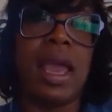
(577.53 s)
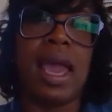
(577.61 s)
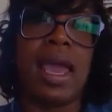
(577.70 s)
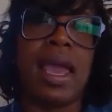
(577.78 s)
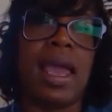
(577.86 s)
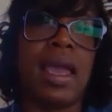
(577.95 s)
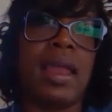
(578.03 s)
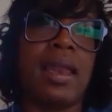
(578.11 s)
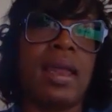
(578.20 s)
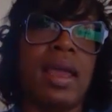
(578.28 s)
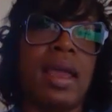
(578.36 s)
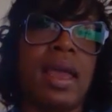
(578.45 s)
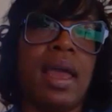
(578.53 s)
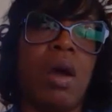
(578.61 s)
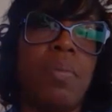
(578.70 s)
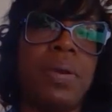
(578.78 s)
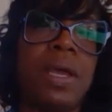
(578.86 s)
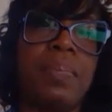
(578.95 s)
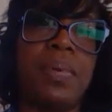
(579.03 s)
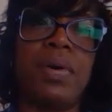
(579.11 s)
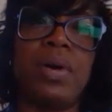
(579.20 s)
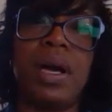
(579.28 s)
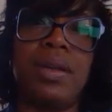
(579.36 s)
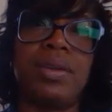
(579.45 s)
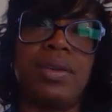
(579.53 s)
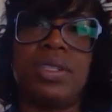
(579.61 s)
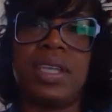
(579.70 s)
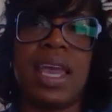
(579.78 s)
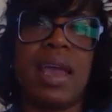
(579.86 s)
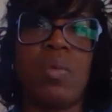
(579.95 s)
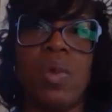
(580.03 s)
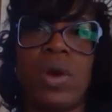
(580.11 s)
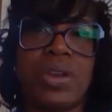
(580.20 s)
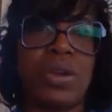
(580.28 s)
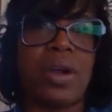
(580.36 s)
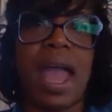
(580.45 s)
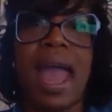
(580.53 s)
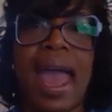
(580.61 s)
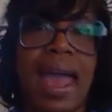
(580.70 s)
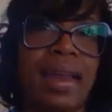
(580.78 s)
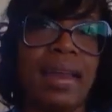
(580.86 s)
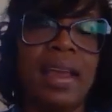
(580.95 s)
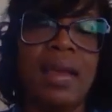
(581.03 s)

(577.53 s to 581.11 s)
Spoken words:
and help people understand where you're at.